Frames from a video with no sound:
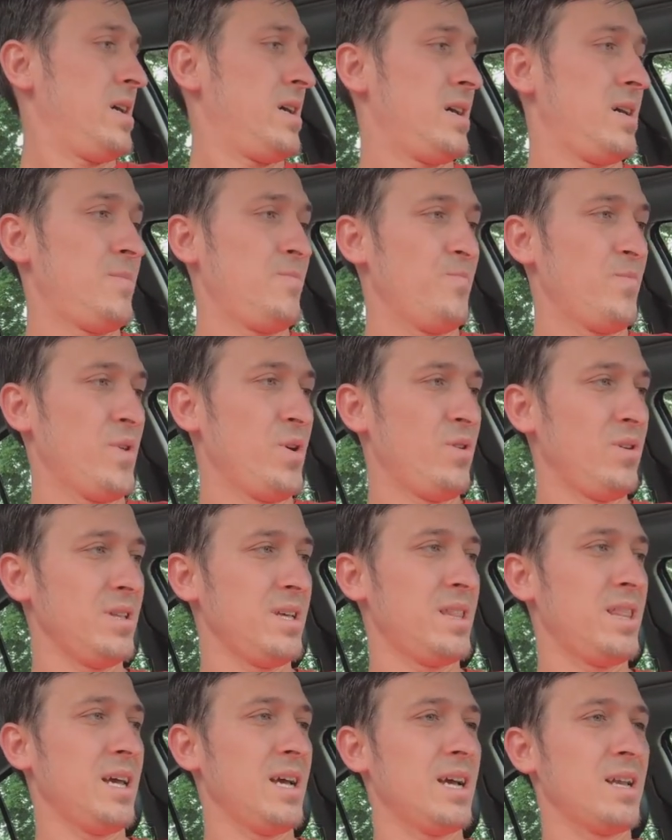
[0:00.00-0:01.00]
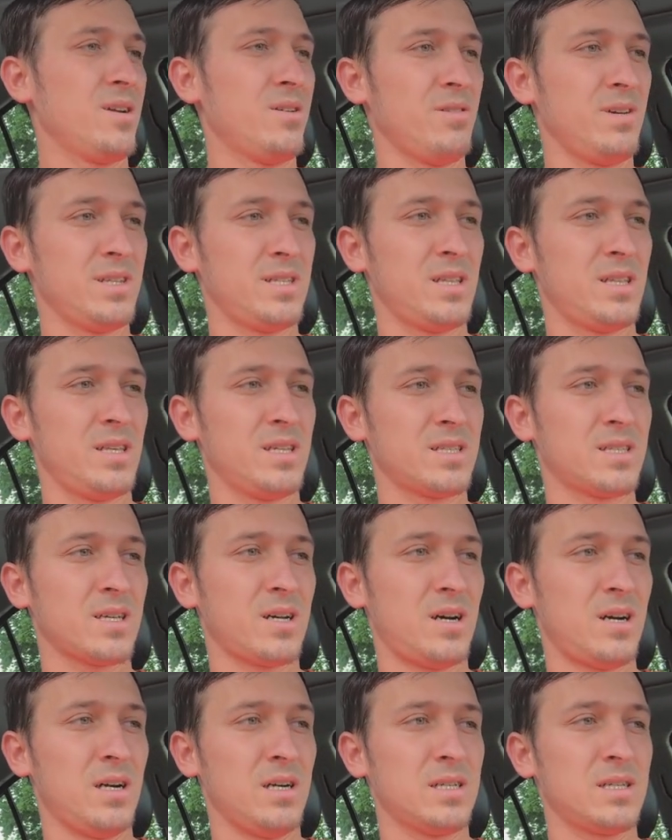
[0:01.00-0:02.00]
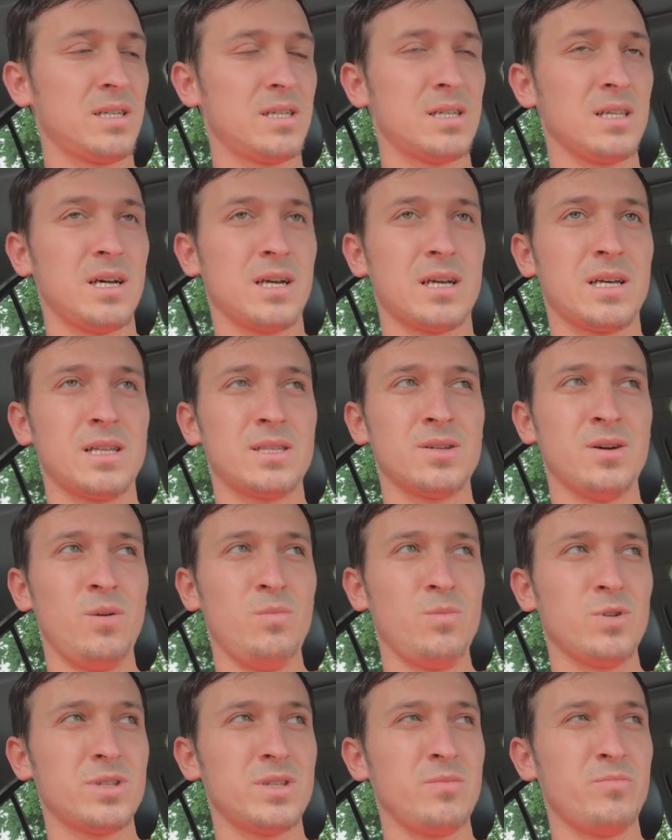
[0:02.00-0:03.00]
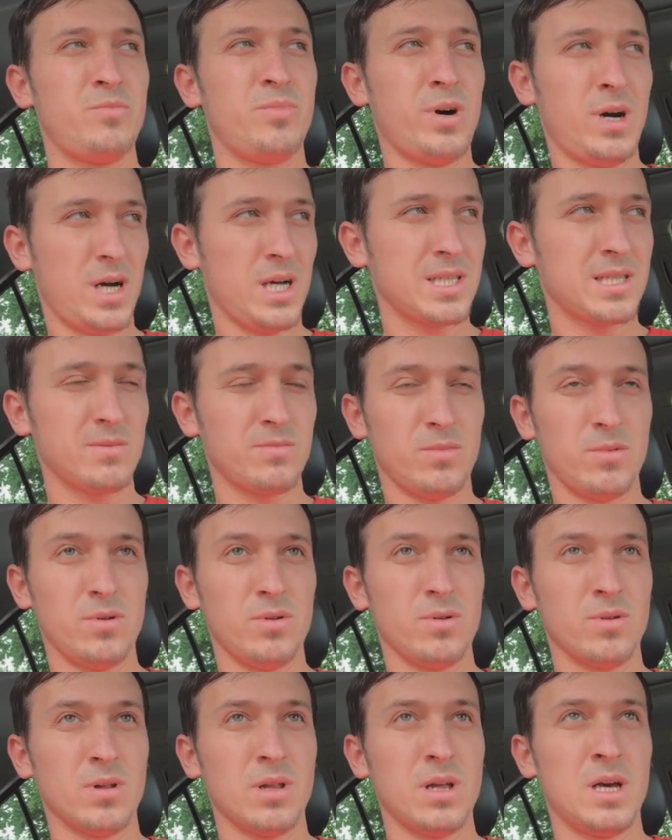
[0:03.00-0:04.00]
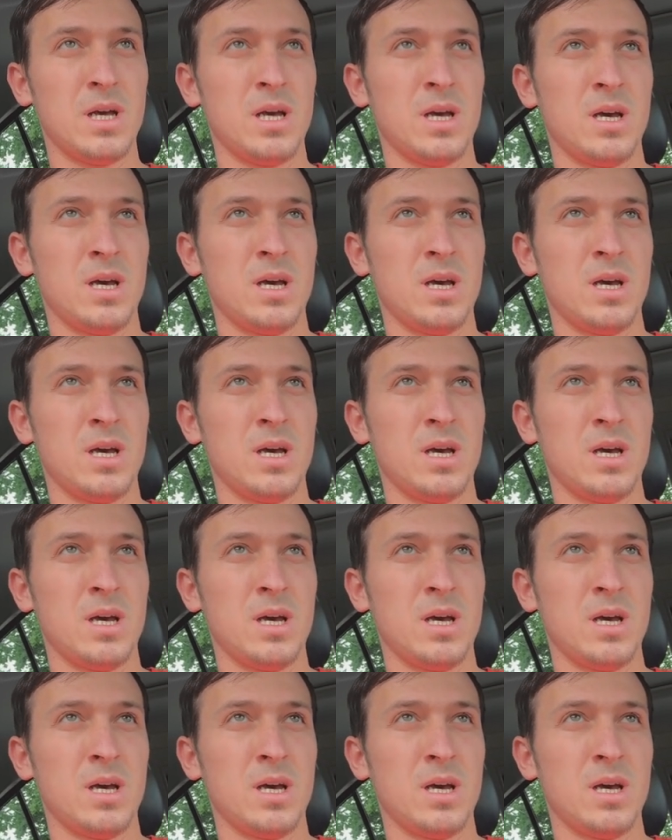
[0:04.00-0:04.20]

Um, the only thing I noticed in these cars is like it's almost impossible